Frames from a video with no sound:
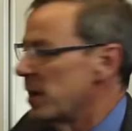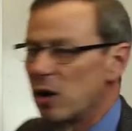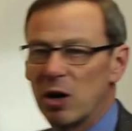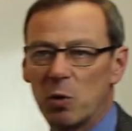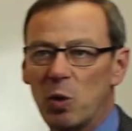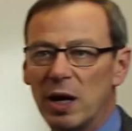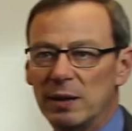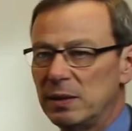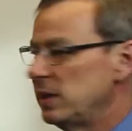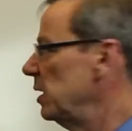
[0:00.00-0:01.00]
than R1,
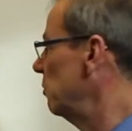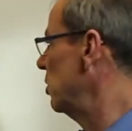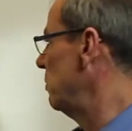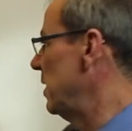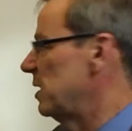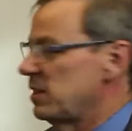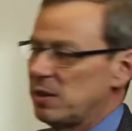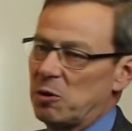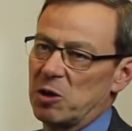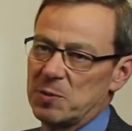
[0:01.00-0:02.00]
which means
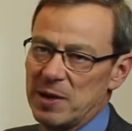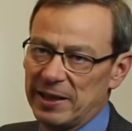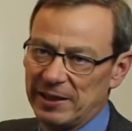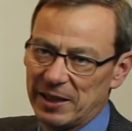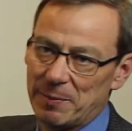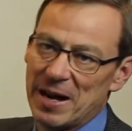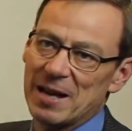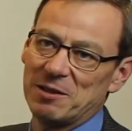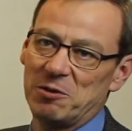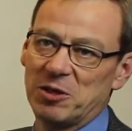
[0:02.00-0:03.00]
correspondingly the
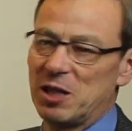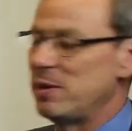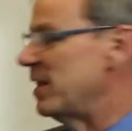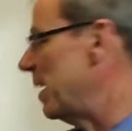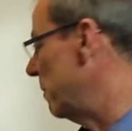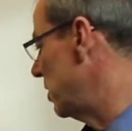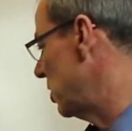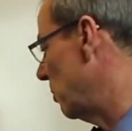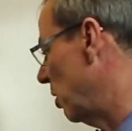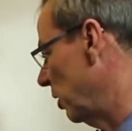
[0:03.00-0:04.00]
capacitor is going to be that much
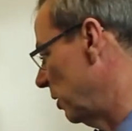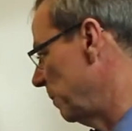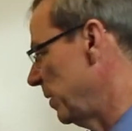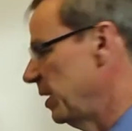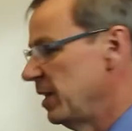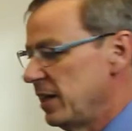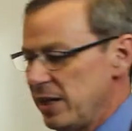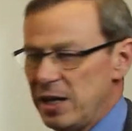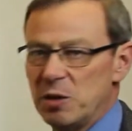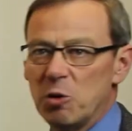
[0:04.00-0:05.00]
smaller
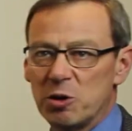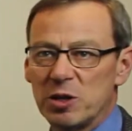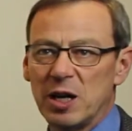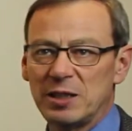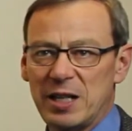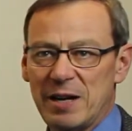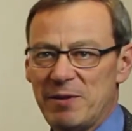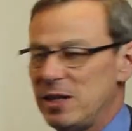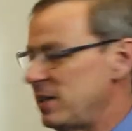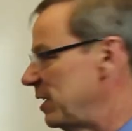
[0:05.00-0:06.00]
in order not to have
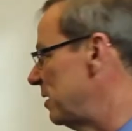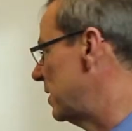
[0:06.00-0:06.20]
anything